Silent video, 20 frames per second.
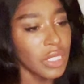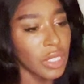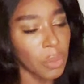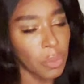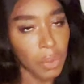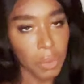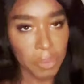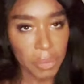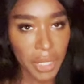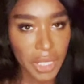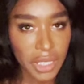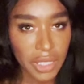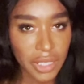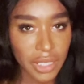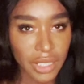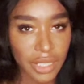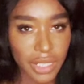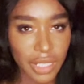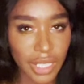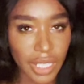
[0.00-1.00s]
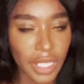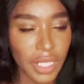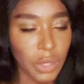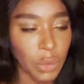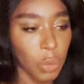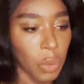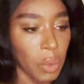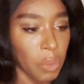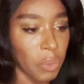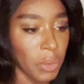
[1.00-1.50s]
sublimation
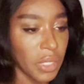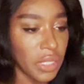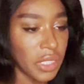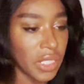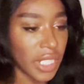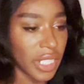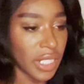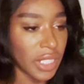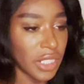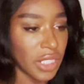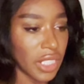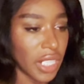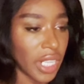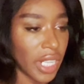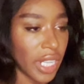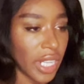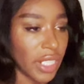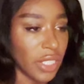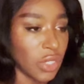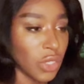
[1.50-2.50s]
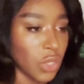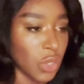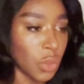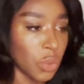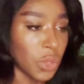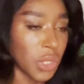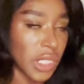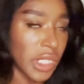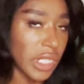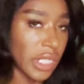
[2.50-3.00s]
is when we change a
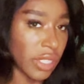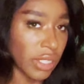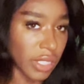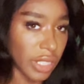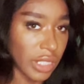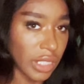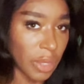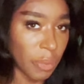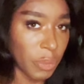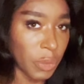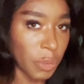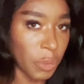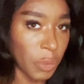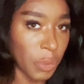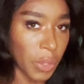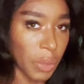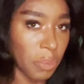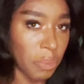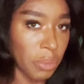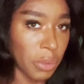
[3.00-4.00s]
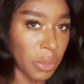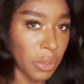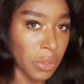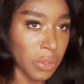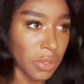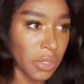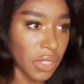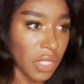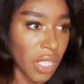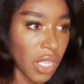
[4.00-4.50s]
socially unacceptable
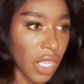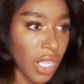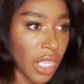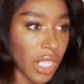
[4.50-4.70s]
impulse